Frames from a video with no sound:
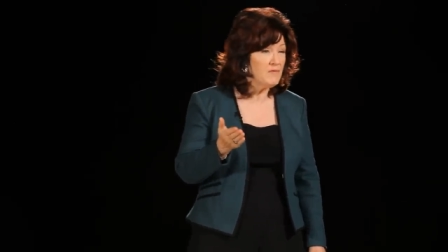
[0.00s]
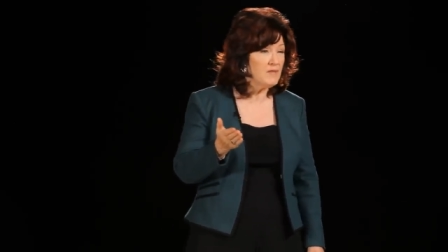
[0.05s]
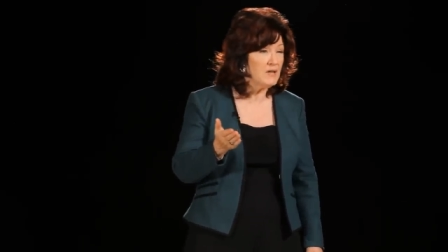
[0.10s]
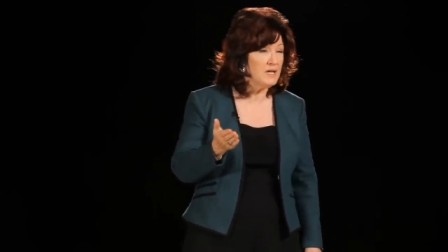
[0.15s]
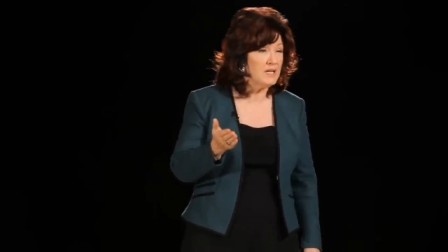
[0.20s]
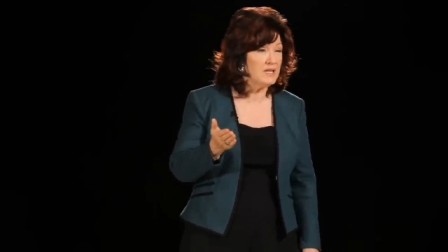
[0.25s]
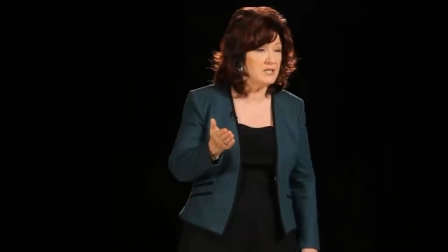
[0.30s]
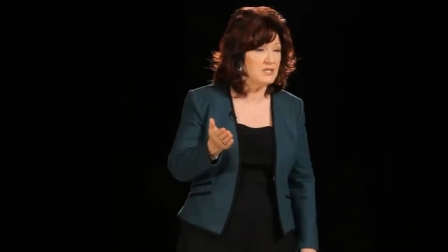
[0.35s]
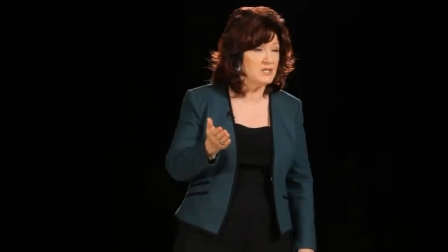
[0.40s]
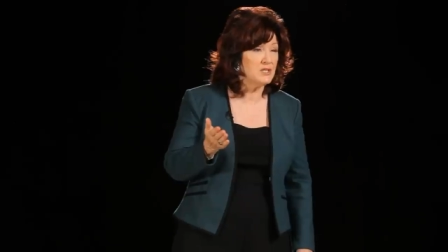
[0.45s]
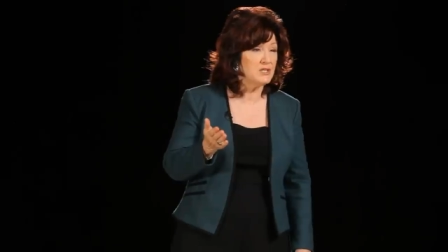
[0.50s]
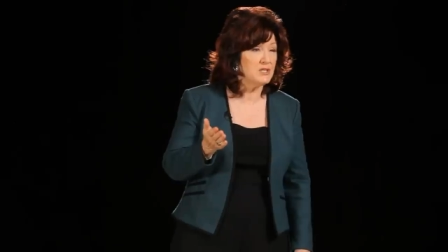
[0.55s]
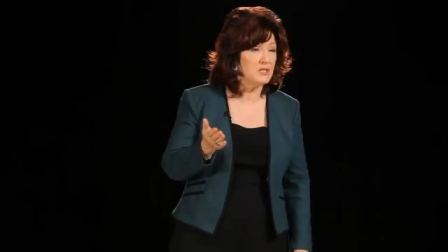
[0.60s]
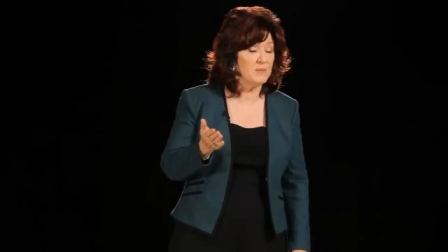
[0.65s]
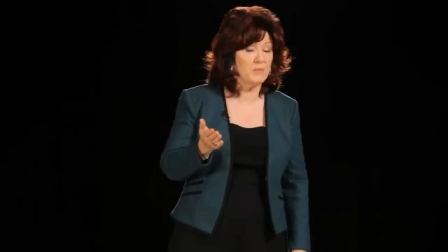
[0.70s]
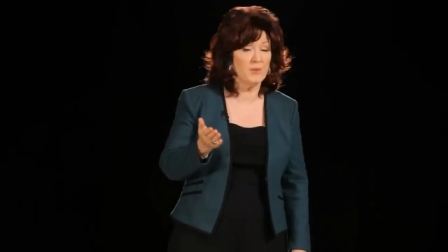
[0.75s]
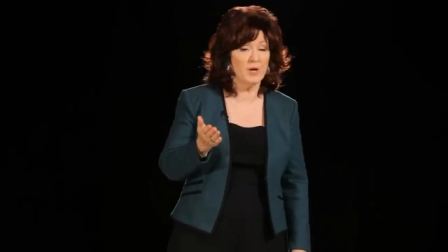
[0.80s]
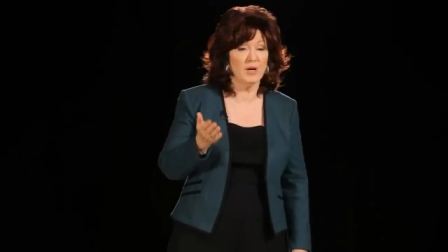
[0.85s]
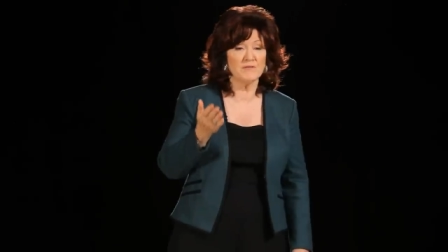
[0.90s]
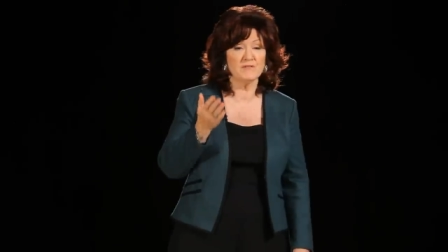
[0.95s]

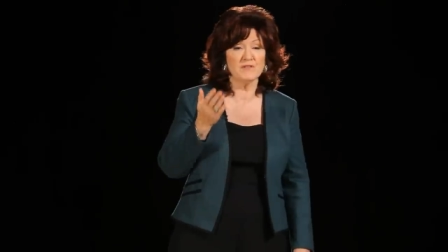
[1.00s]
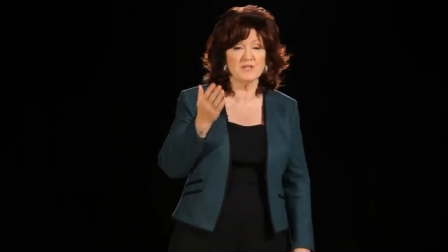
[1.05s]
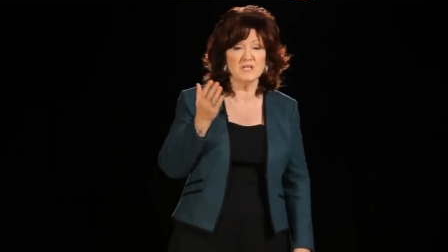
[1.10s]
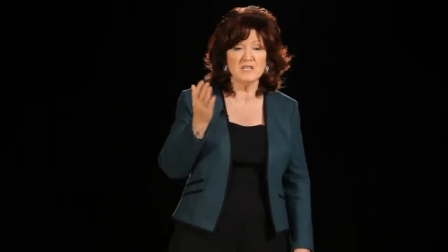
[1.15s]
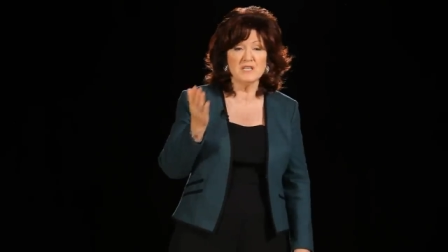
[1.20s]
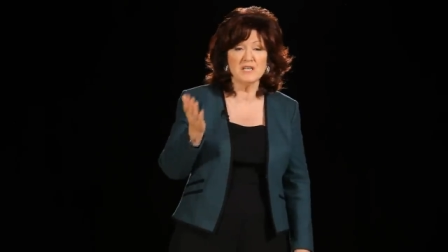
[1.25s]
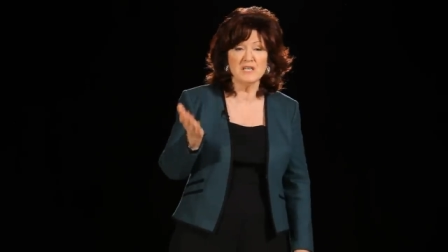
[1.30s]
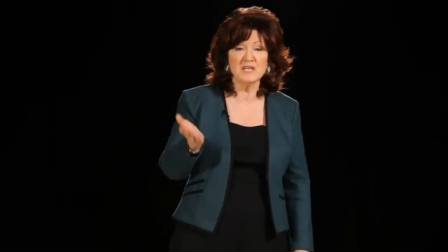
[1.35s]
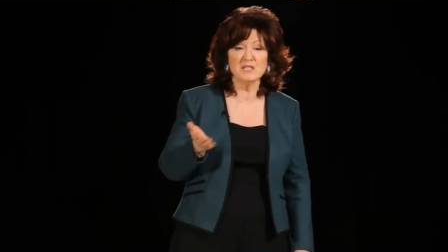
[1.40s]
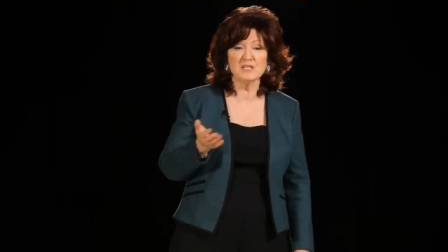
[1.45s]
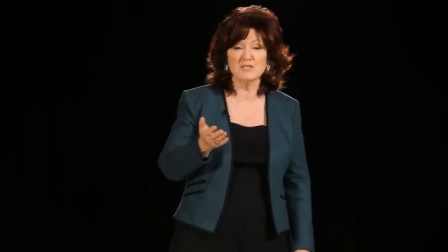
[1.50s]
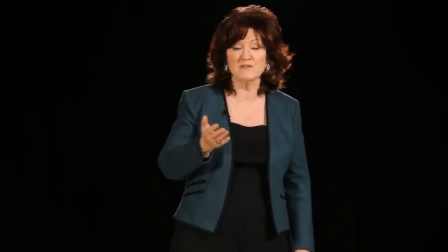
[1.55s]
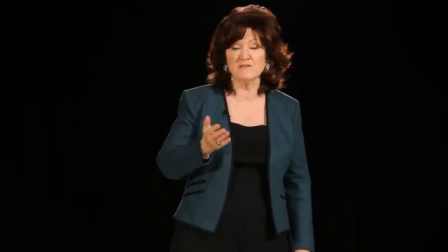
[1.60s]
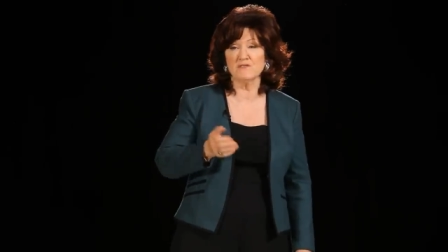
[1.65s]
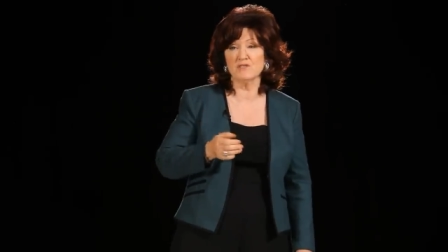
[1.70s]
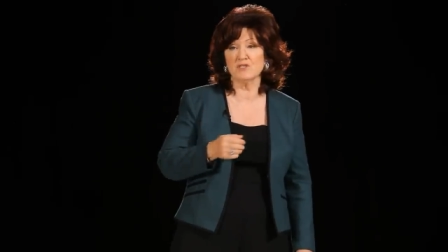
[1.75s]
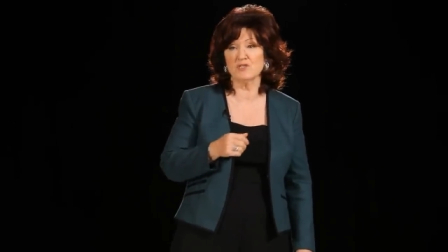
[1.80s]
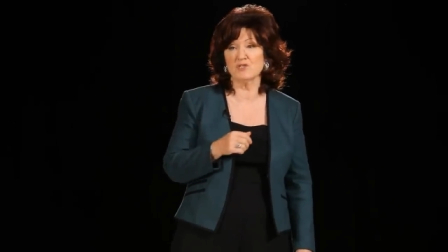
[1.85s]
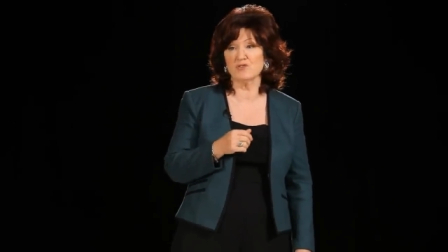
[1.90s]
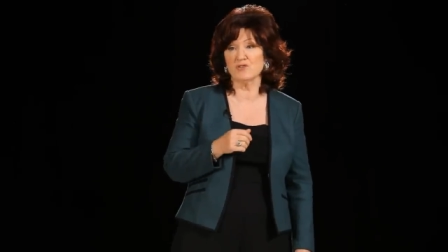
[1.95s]
relationship after years of
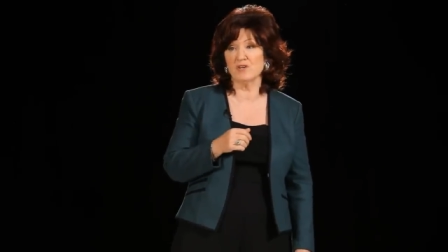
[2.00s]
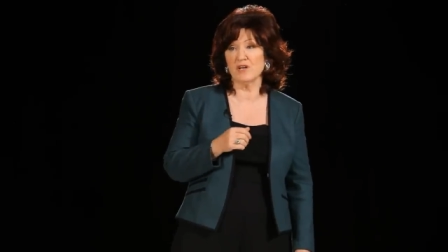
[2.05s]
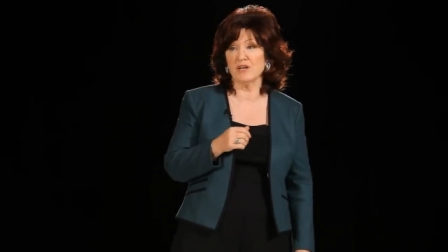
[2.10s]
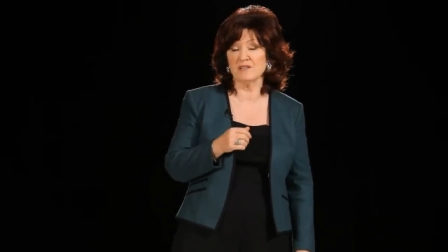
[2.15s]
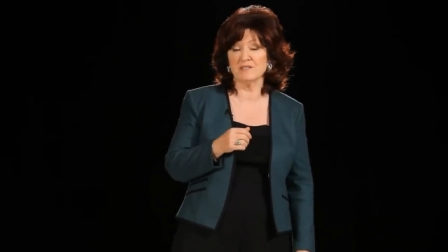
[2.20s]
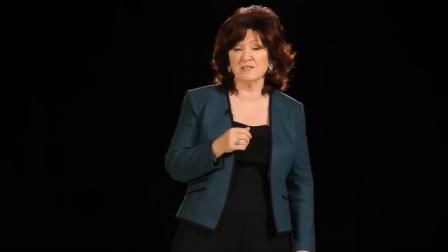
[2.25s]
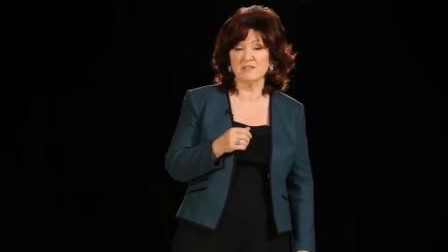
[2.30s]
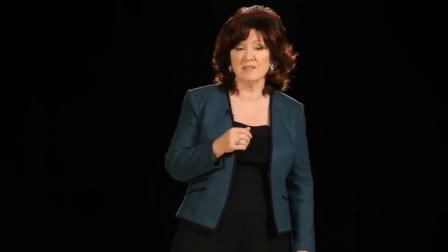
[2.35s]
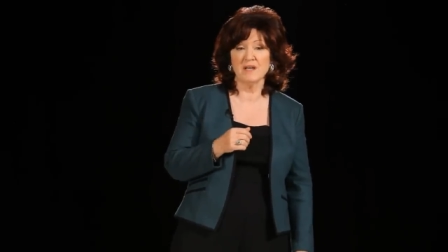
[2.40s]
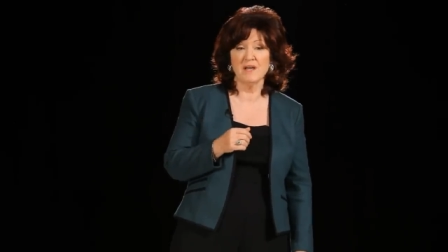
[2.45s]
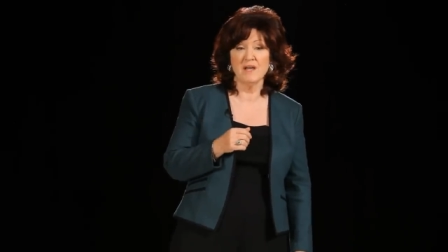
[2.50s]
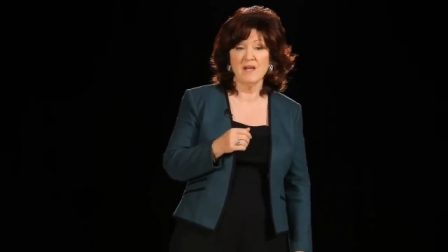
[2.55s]
distress.